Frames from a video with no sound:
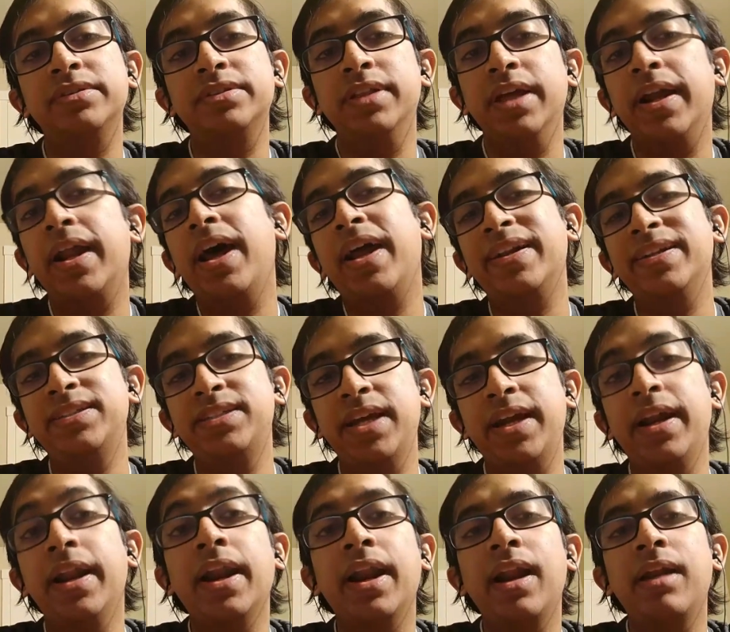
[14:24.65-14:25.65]
There are
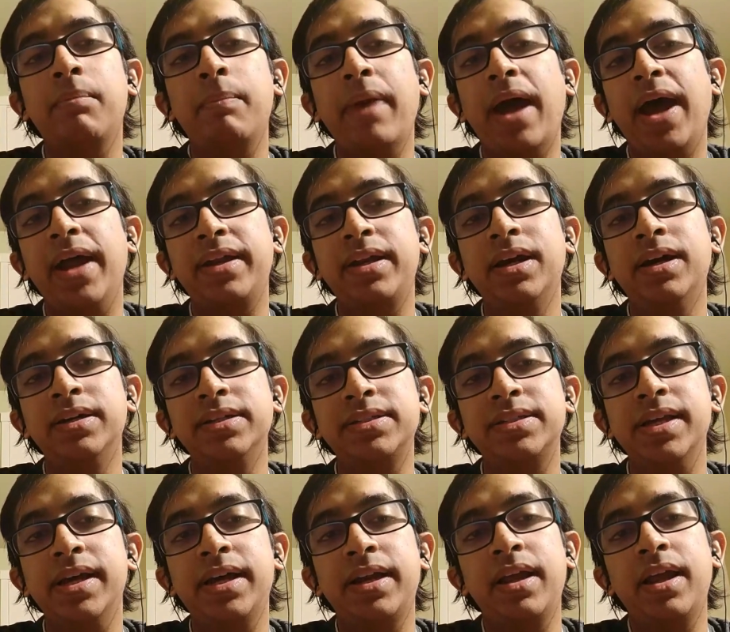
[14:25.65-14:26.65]
general patterns
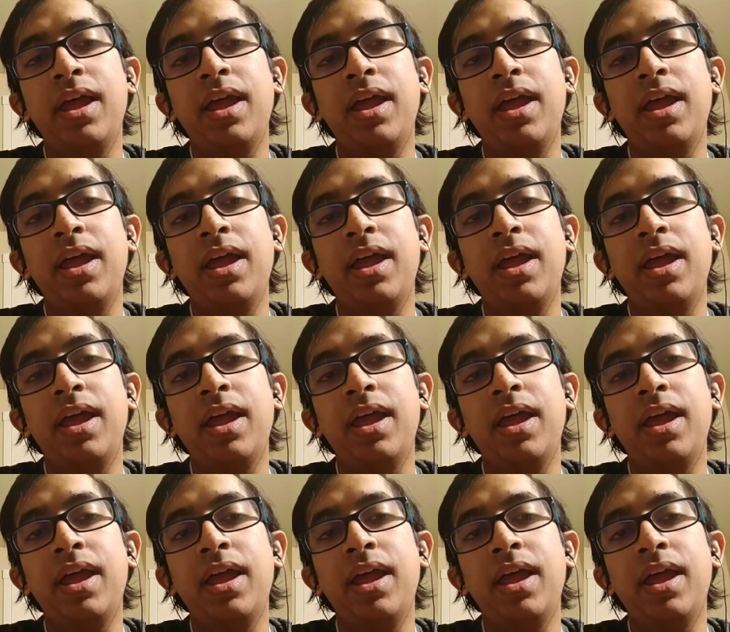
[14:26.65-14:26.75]
there,